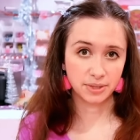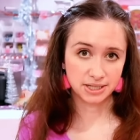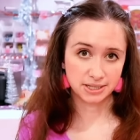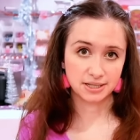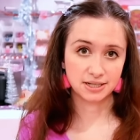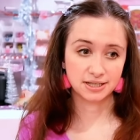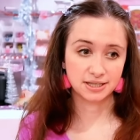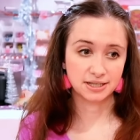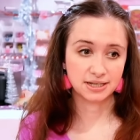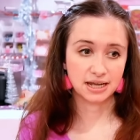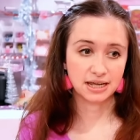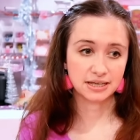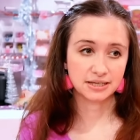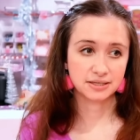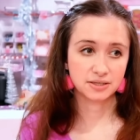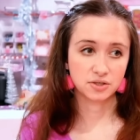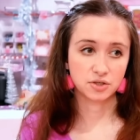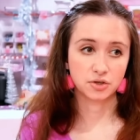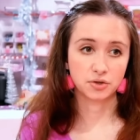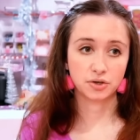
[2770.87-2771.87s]
business
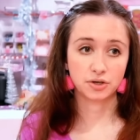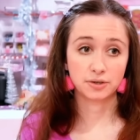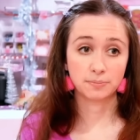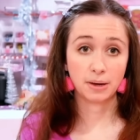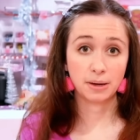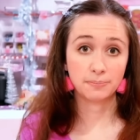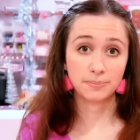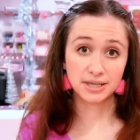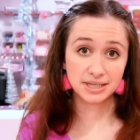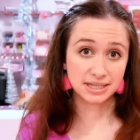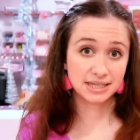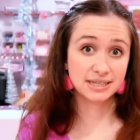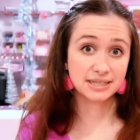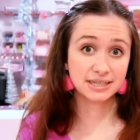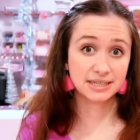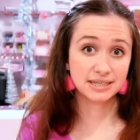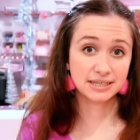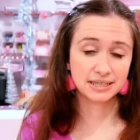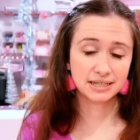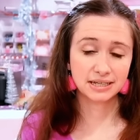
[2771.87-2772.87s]
days. During my busy
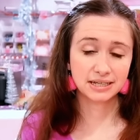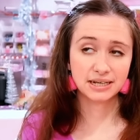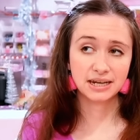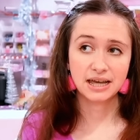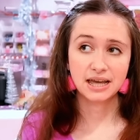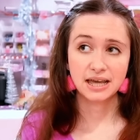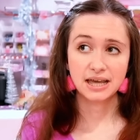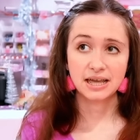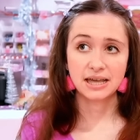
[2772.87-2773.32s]
season